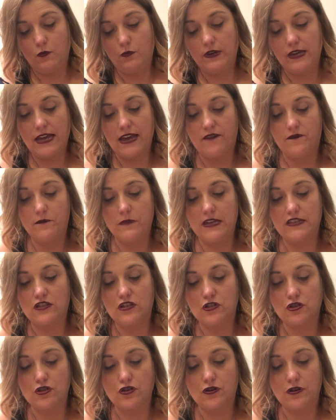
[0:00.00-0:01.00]
We have
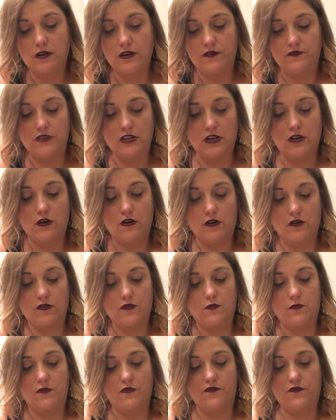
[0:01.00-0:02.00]
Messenger of the
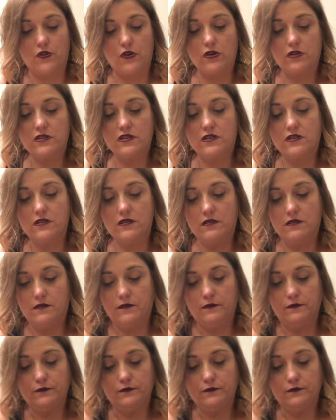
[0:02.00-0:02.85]
Earth reversed,